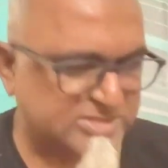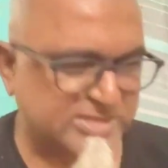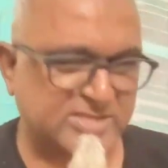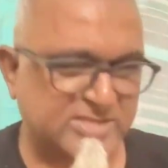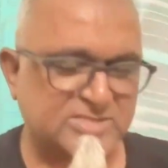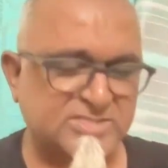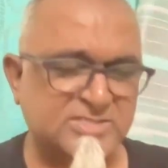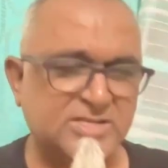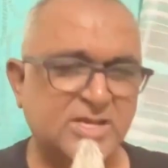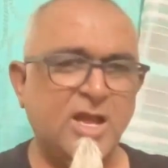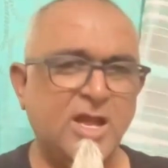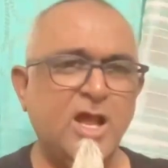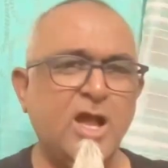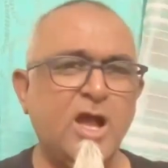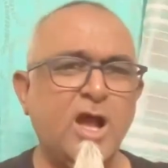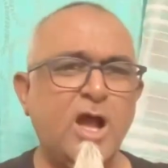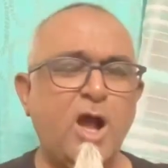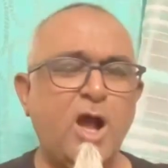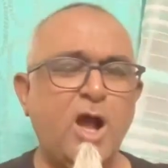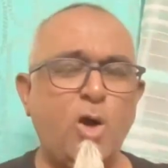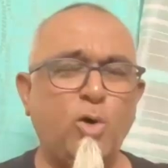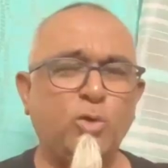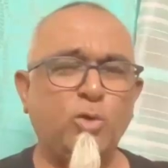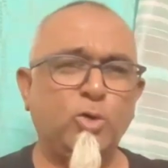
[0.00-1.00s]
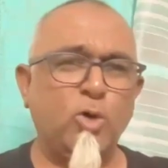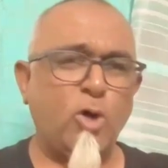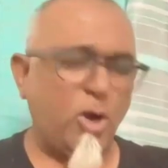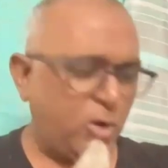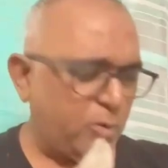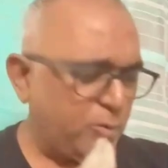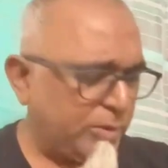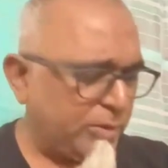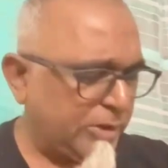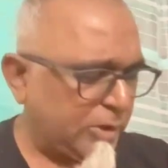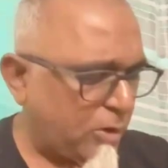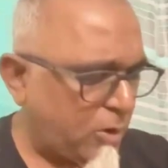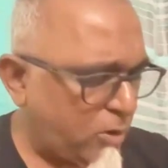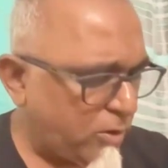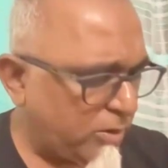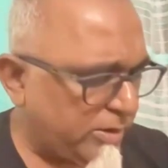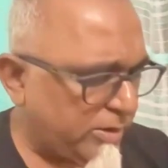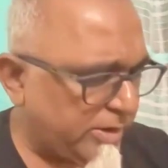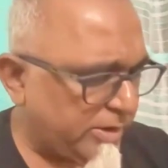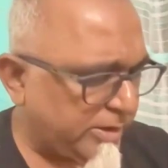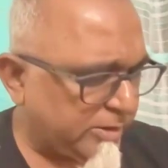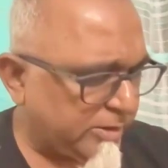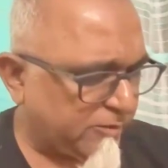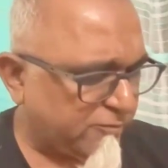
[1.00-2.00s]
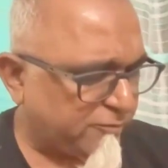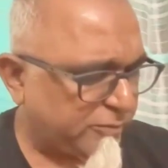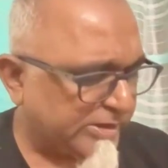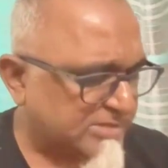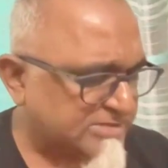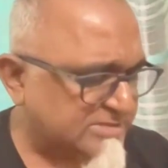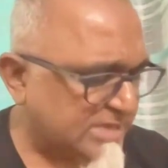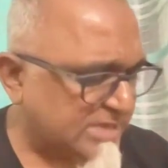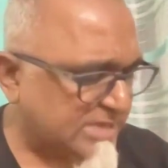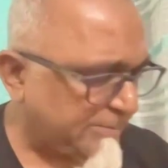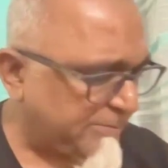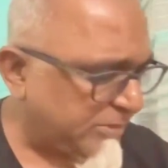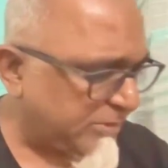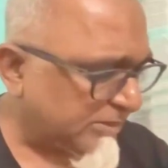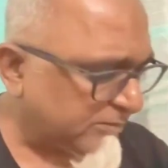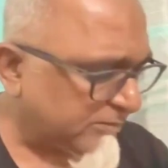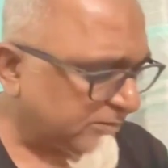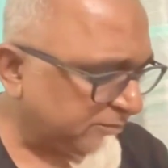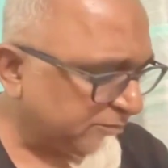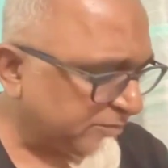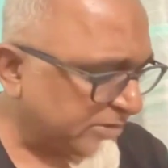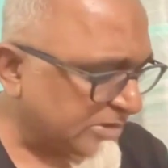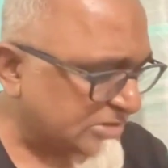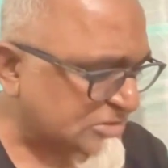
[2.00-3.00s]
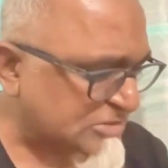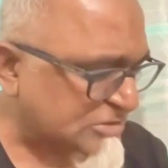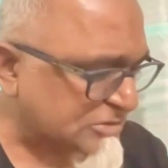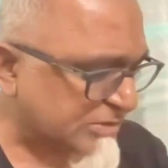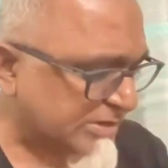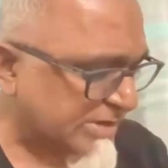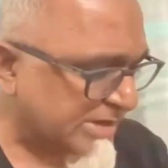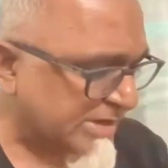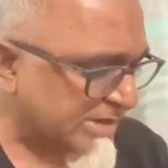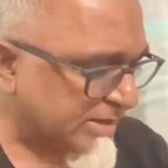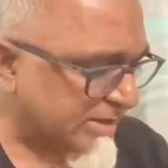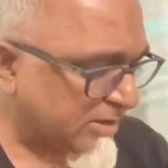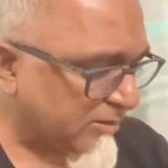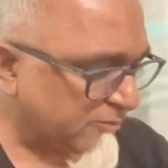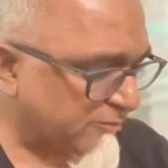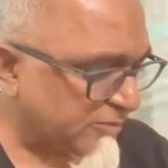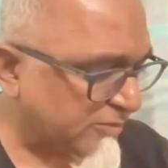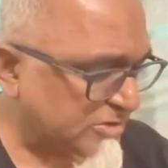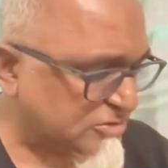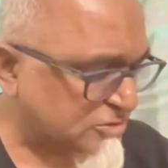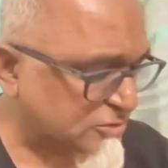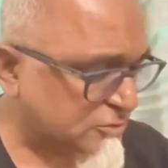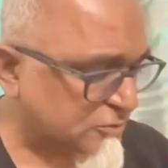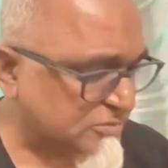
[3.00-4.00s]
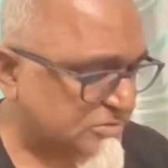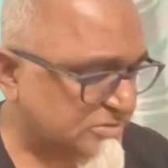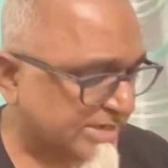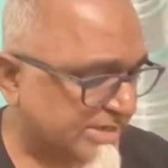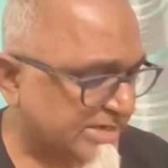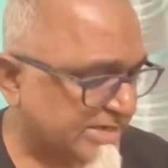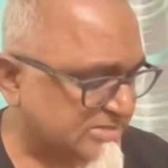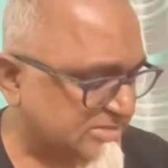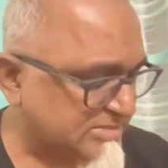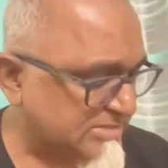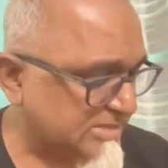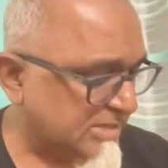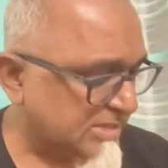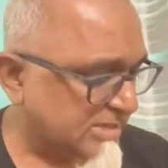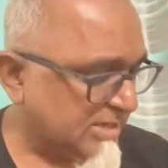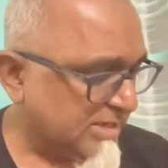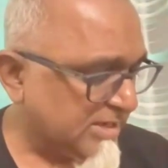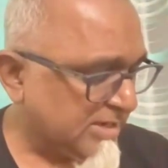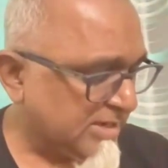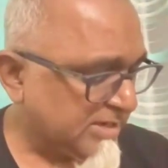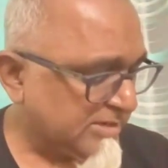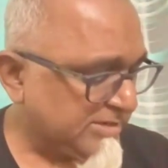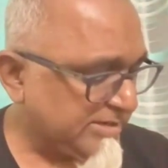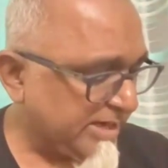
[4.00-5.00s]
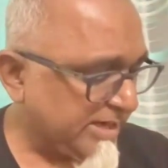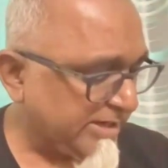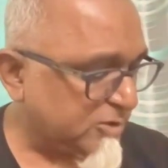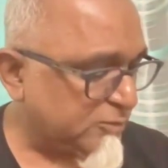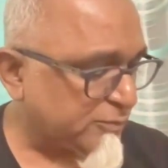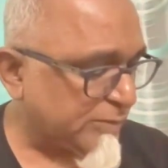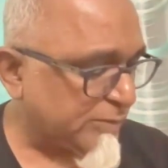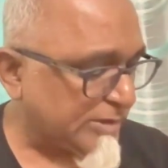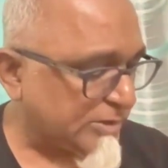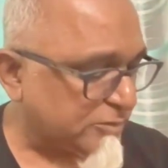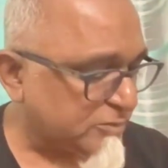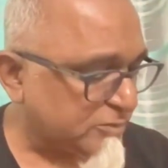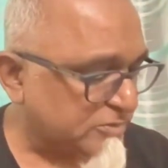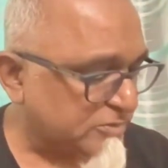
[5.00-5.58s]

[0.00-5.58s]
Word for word: 6. How long will, you know, for example, verse 3, verse 2 says, Daniel 12,